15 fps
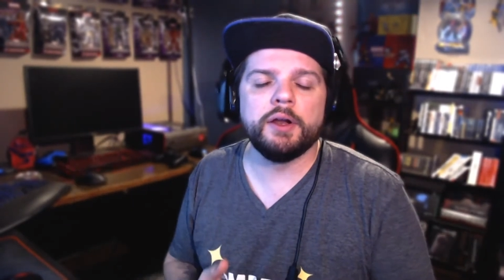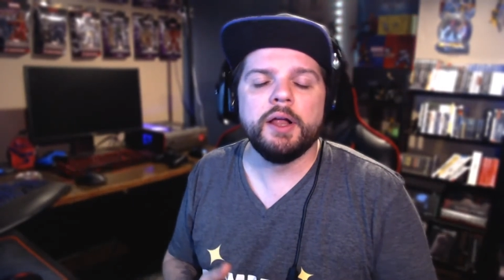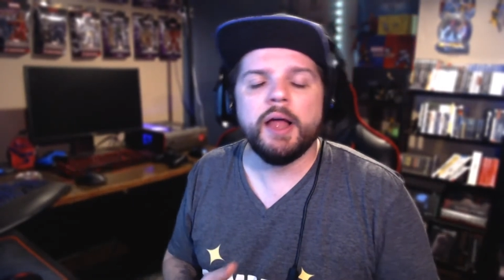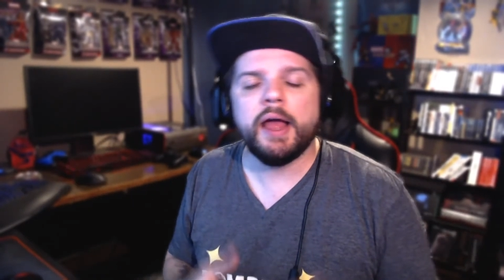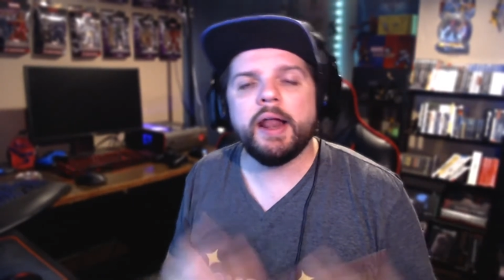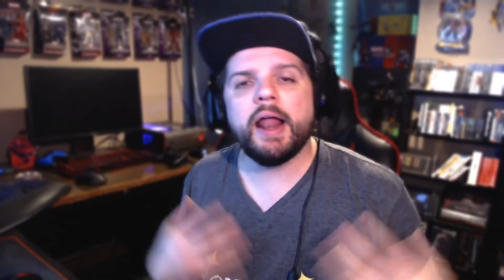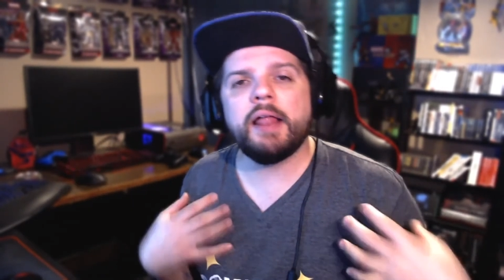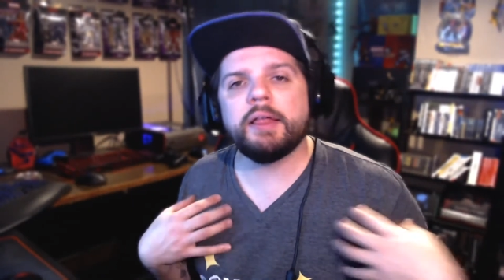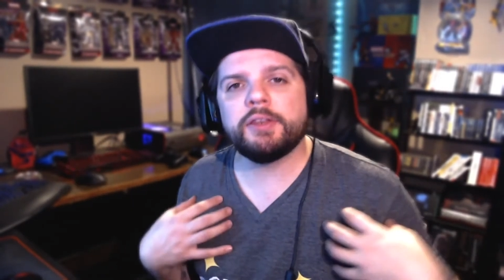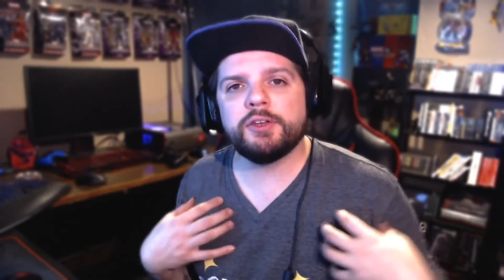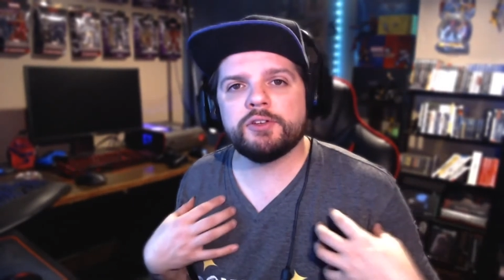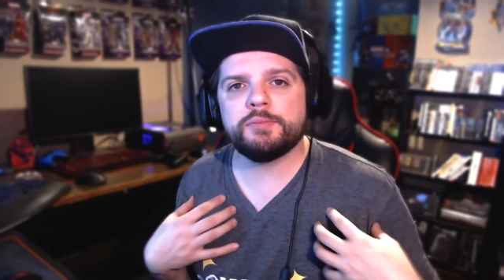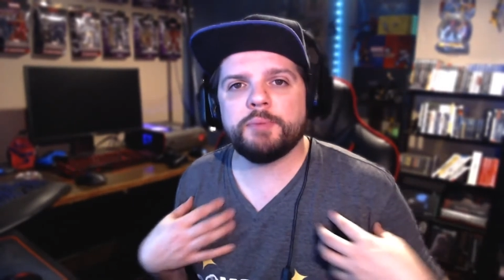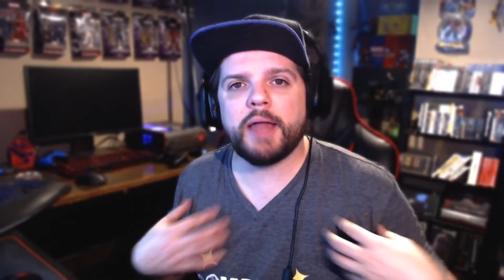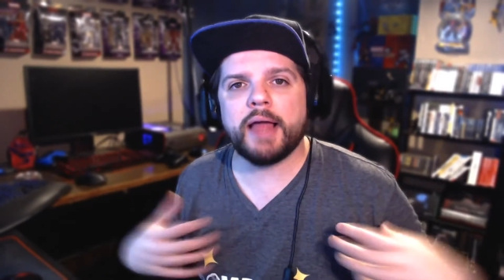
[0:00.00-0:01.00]
And I like to use
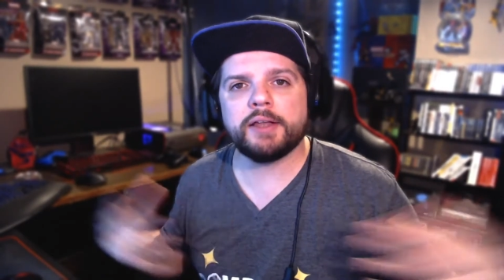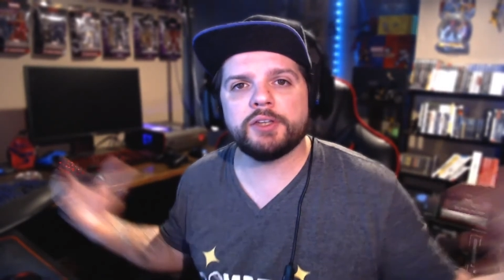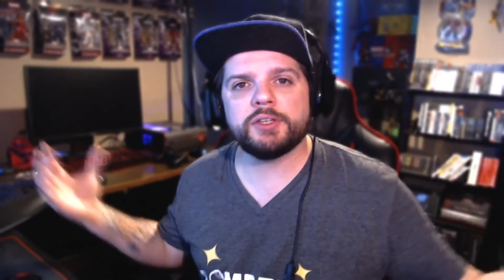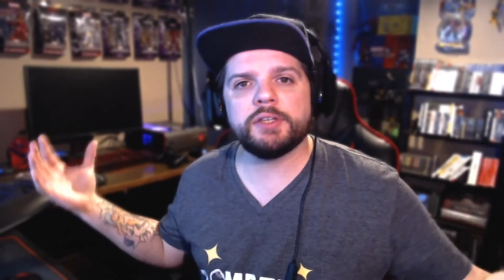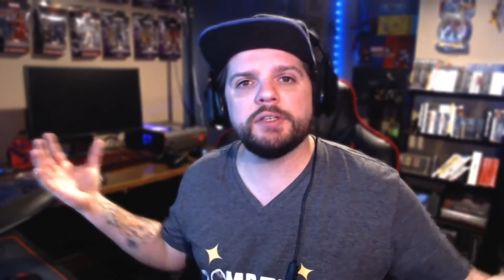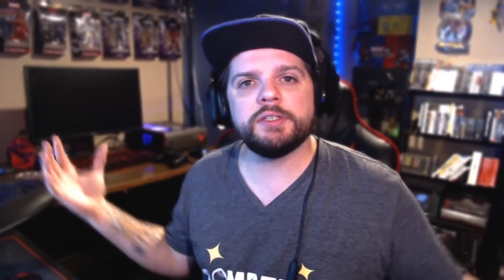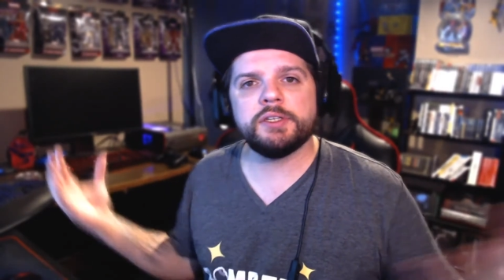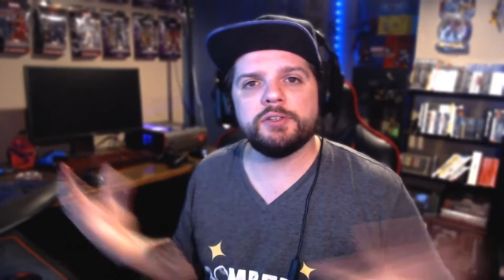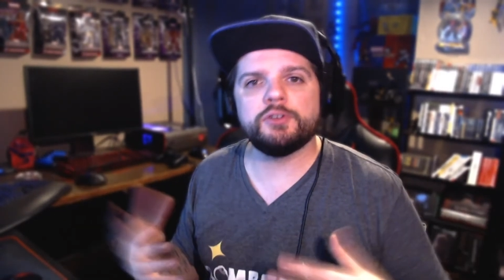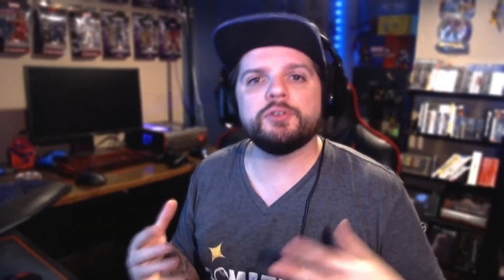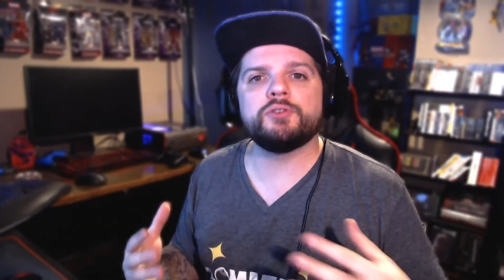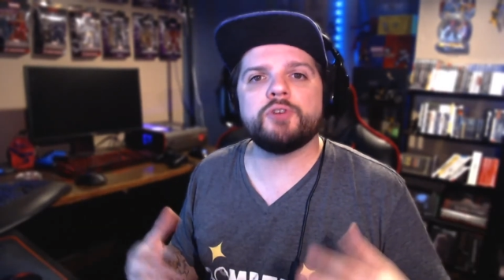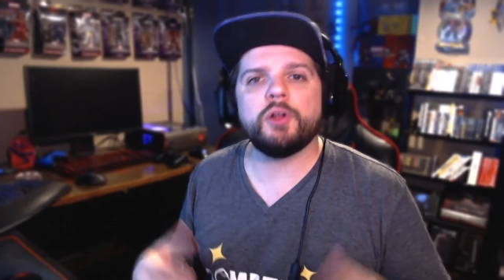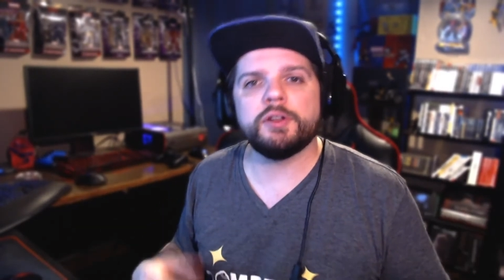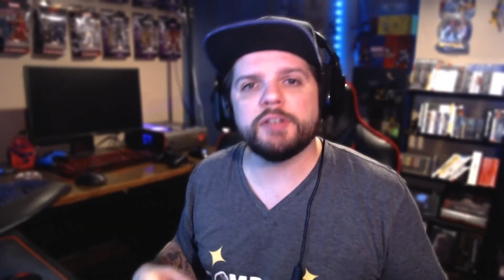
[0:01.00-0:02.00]
black just because it's easier to
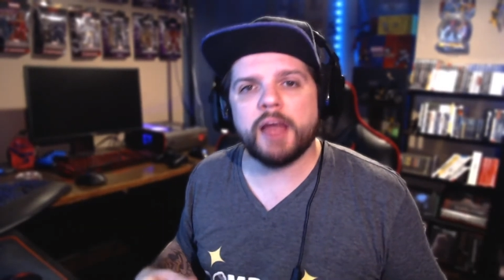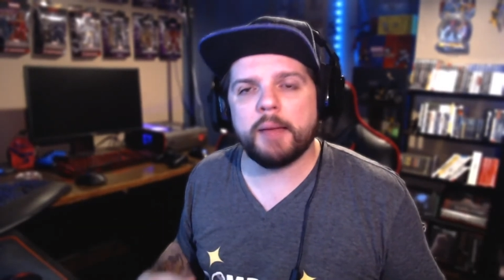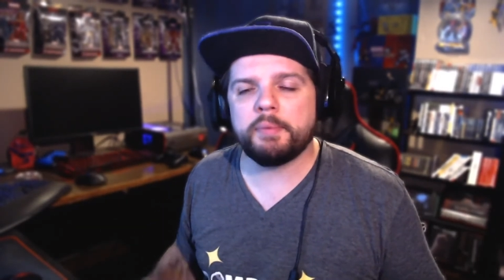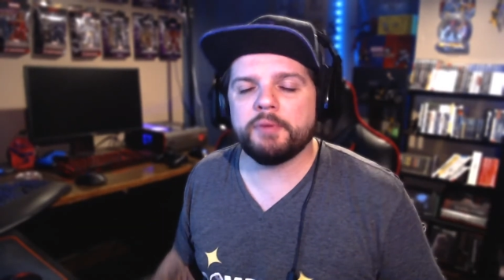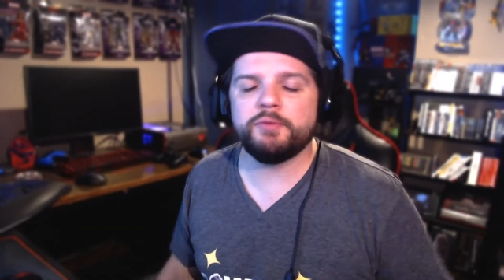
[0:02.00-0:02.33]
draw on top of.